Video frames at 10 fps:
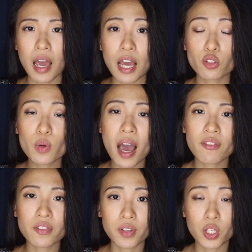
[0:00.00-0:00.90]
I do
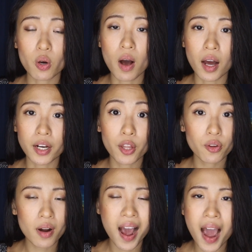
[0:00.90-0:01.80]
have a video on
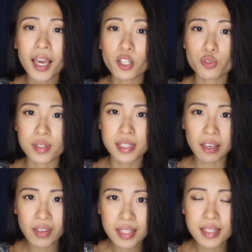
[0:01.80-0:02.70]
other high interest
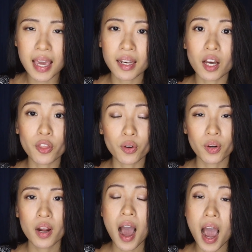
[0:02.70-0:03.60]
savings and
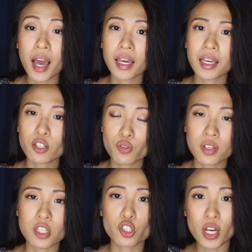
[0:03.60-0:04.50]
other high
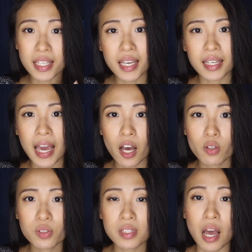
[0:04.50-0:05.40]
interest checking
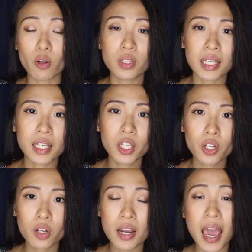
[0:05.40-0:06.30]
accounts that I'll link
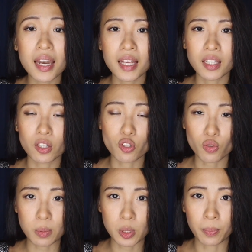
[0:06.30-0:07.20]
here and in the
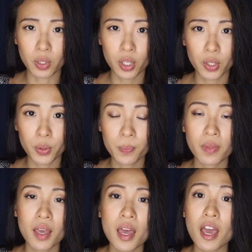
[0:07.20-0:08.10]
description below.
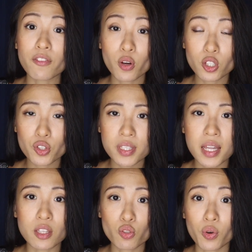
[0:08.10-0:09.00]
If you're
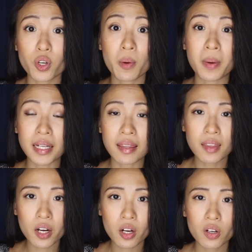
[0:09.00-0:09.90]
interested in storing your money
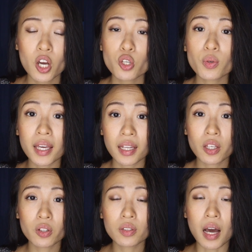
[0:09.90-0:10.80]
there, you can
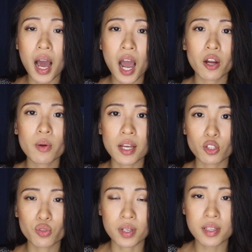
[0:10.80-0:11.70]
yield a higher
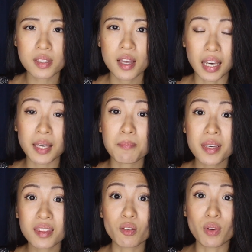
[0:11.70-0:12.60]
interest that can
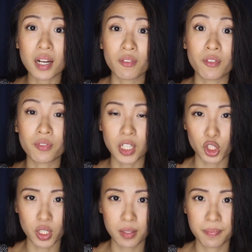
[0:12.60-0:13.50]
beat the rate of
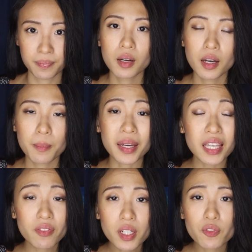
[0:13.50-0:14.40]
inflation. But
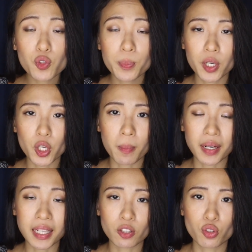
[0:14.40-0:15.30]
even if you put your
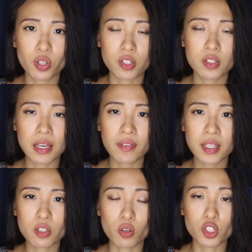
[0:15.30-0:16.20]
money into the
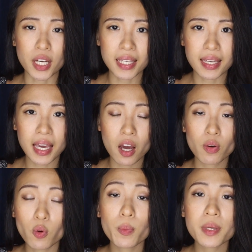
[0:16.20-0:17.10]
savings or checking
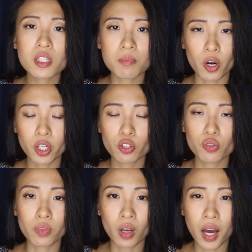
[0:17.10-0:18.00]
account, it will be smart
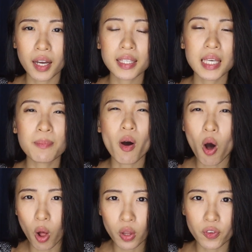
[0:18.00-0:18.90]
to not keep
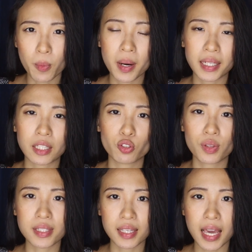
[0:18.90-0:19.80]
all of your money into
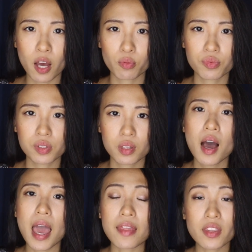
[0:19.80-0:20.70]
these accounts.
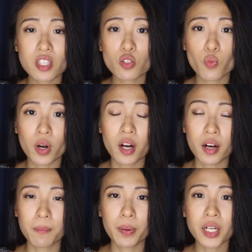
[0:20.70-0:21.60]
And this is
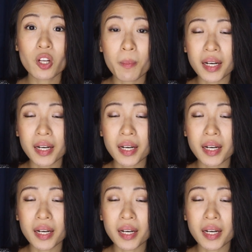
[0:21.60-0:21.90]
where putting your